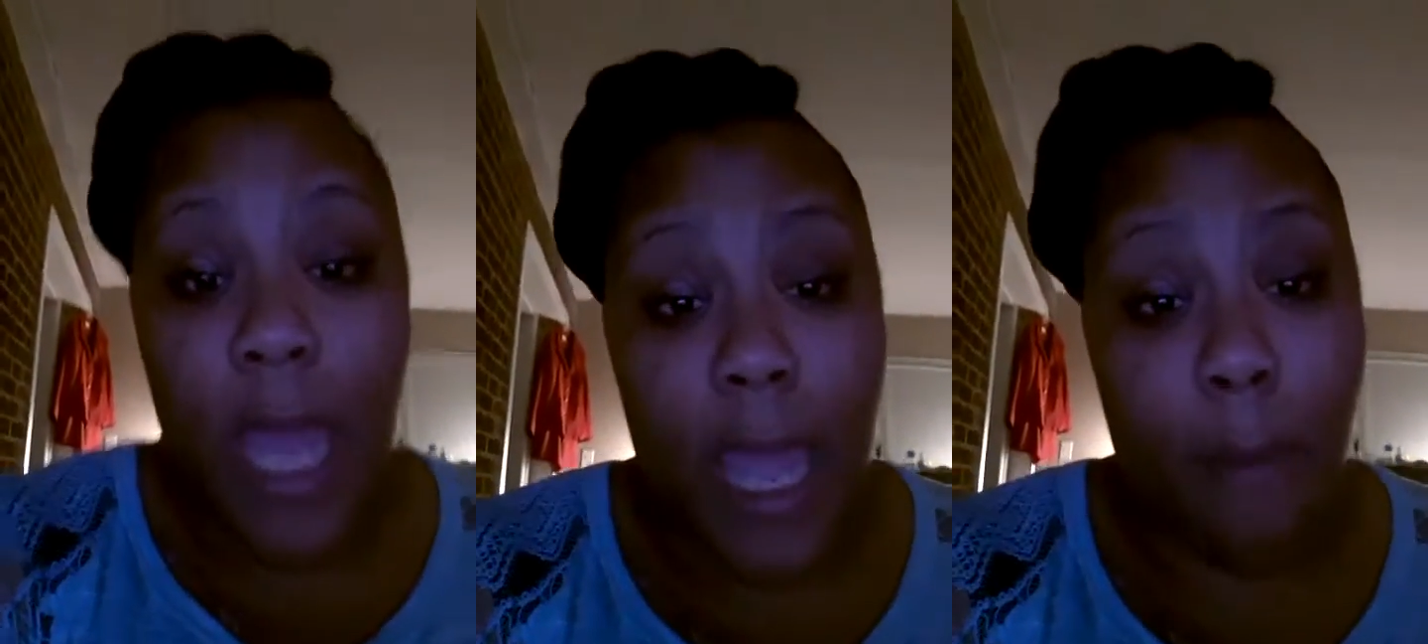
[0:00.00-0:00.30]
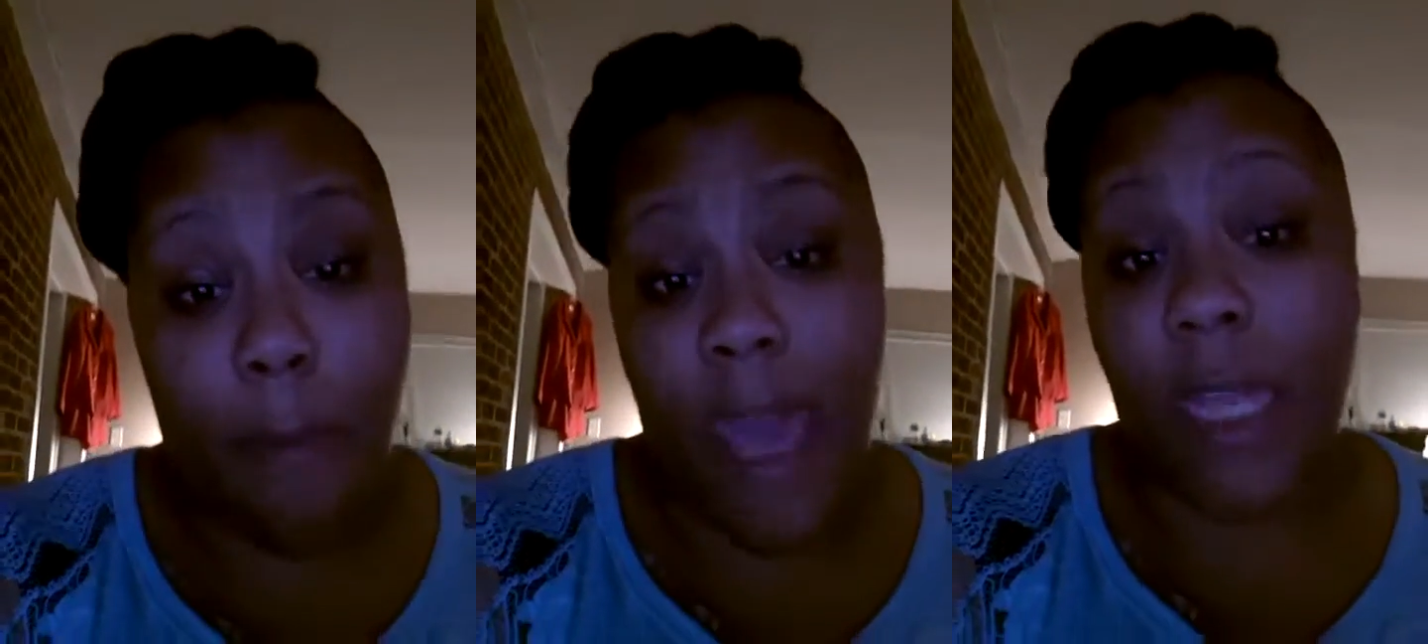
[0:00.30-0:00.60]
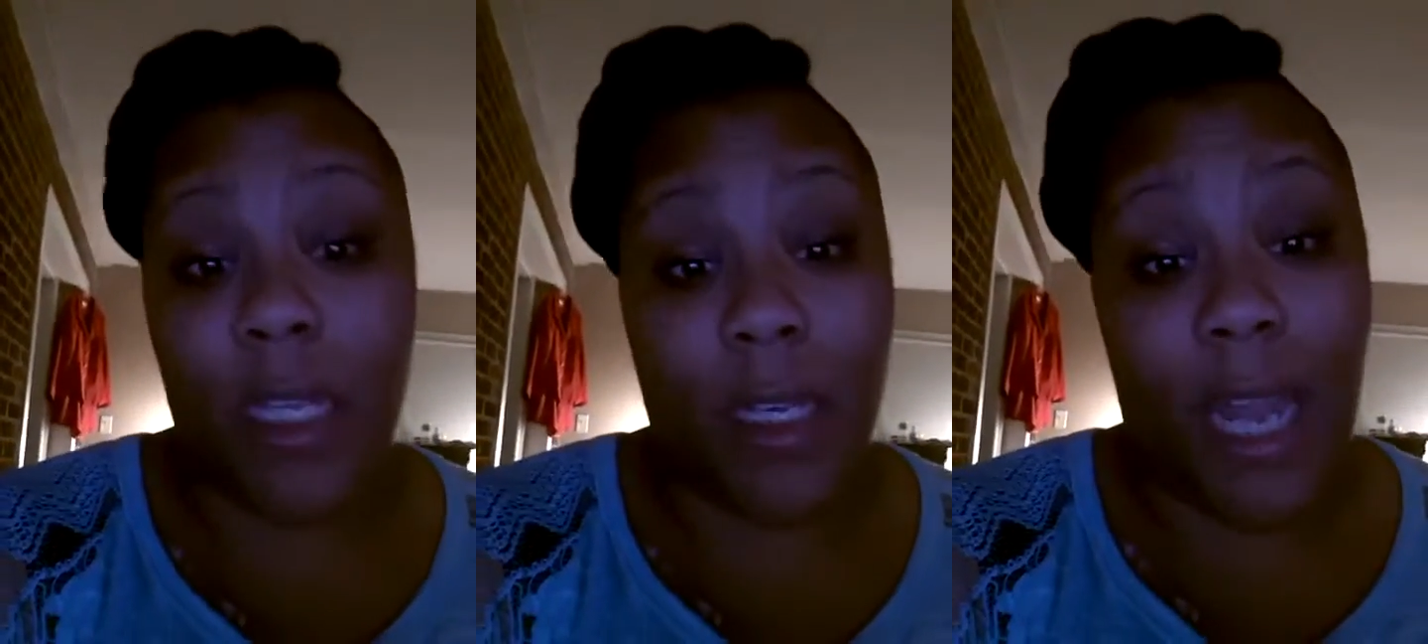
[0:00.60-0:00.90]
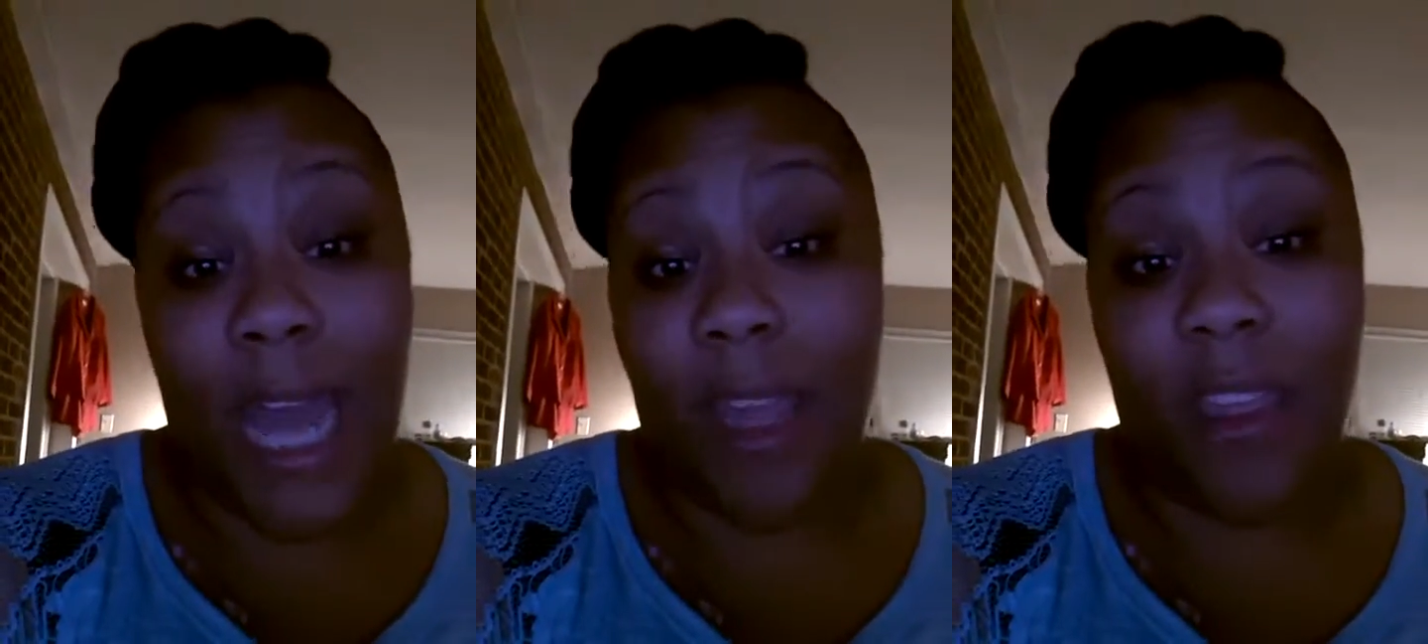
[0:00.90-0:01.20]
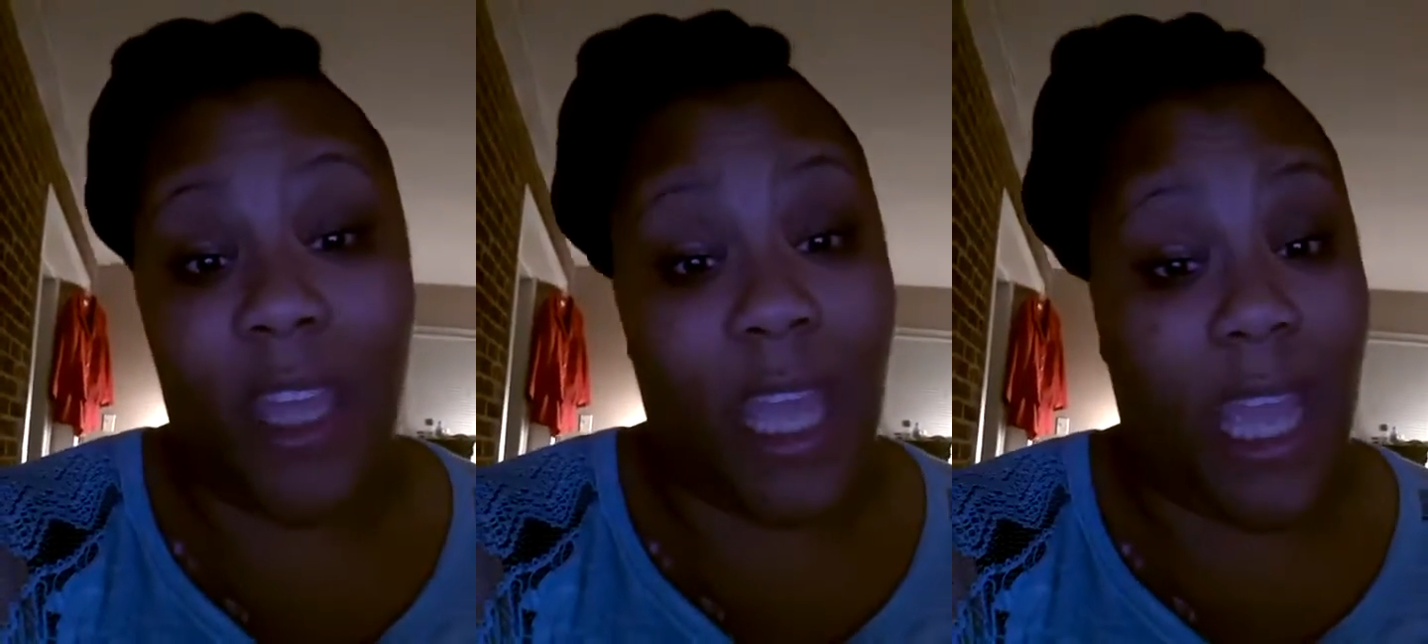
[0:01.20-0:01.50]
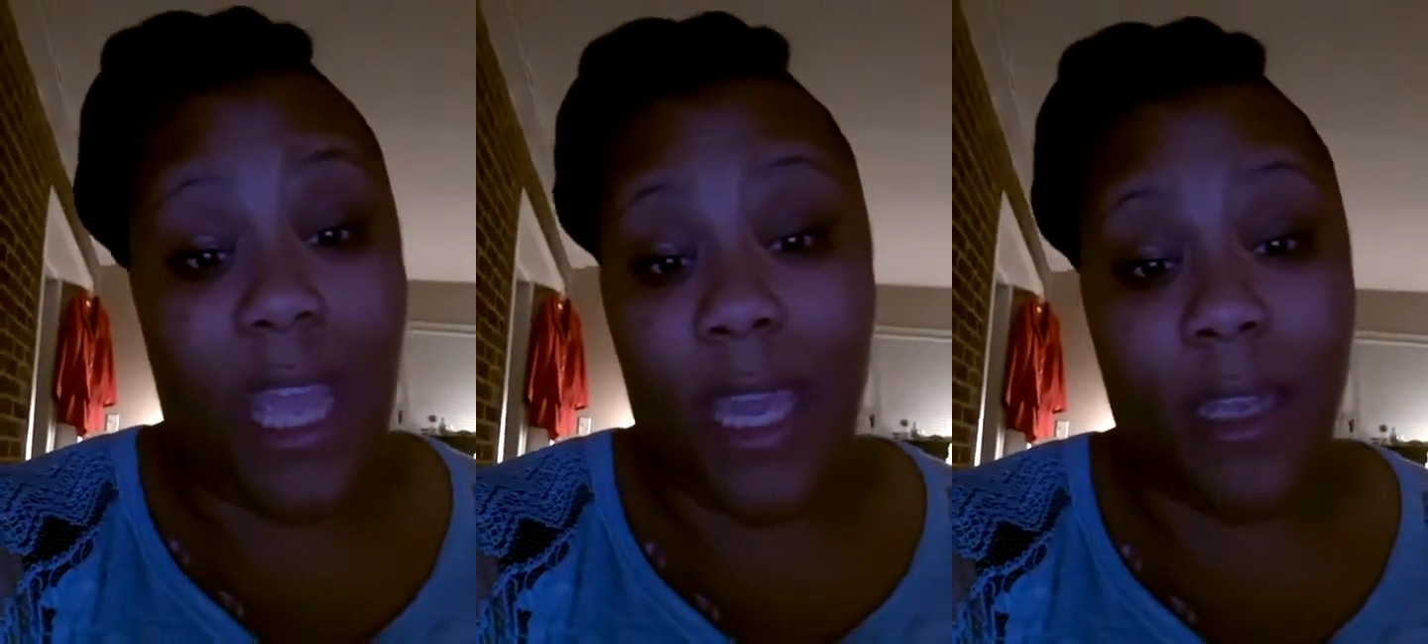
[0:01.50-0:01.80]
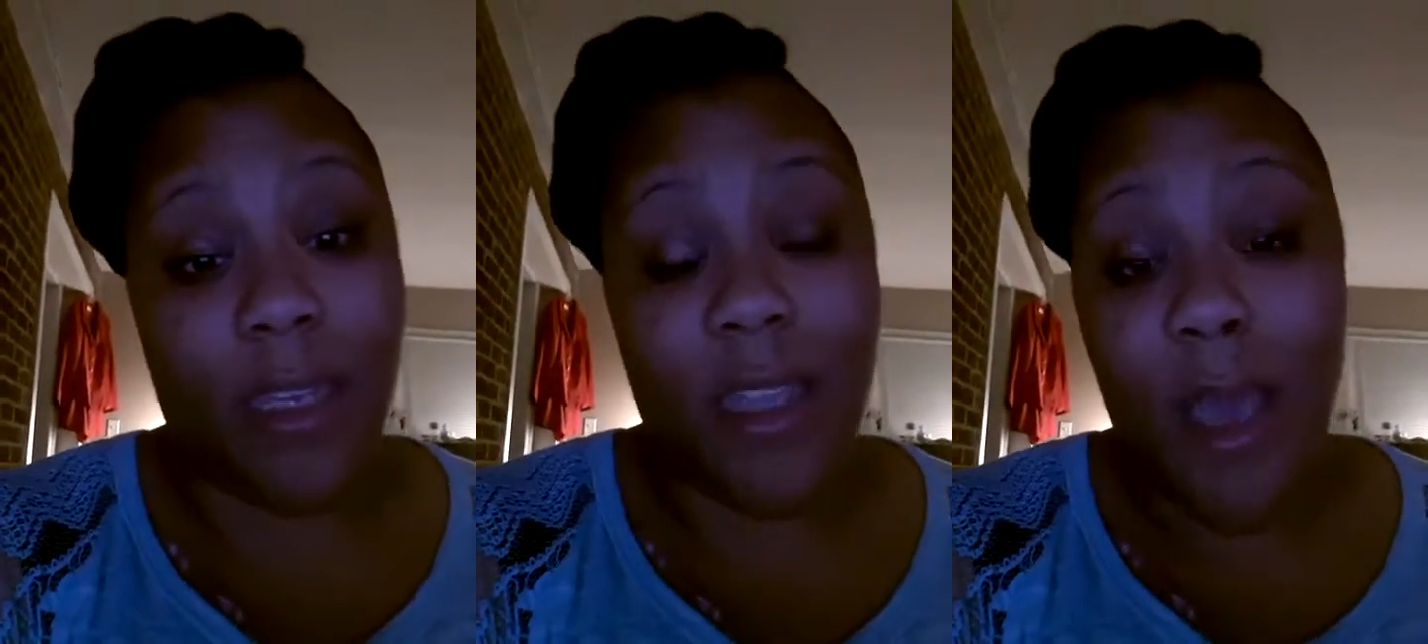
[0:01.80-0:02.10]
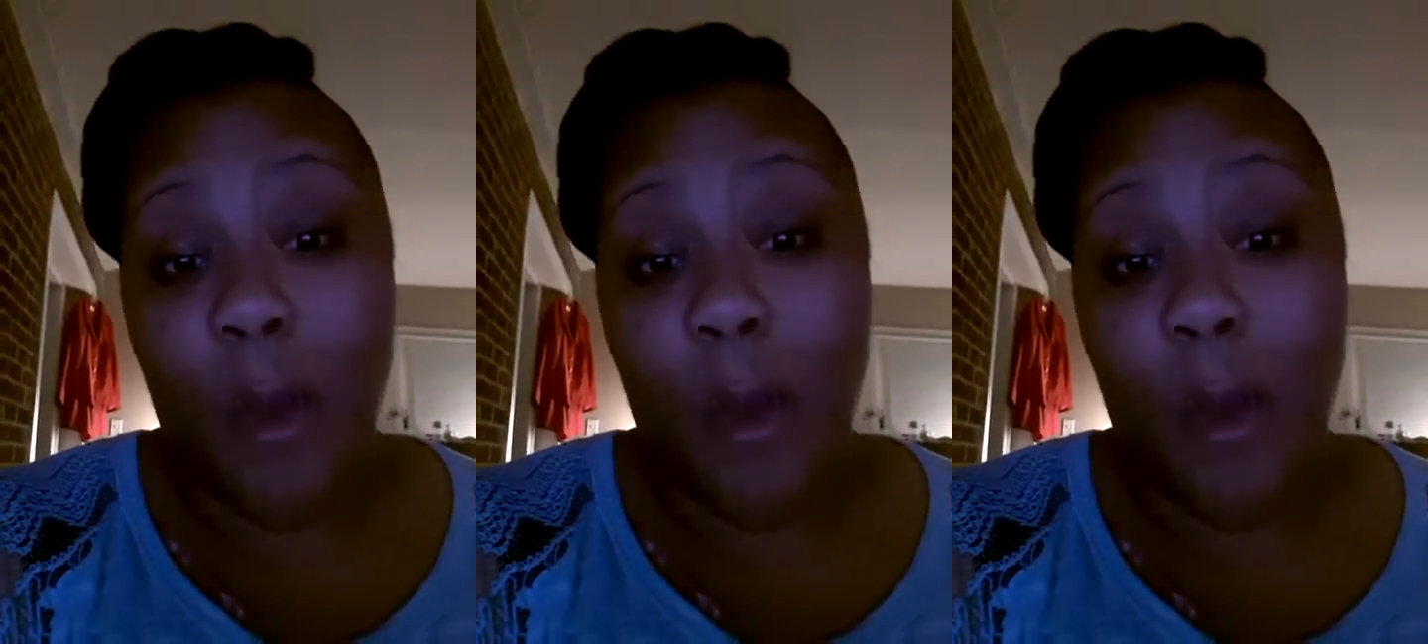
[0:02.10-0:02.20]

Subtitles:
It may look like the end.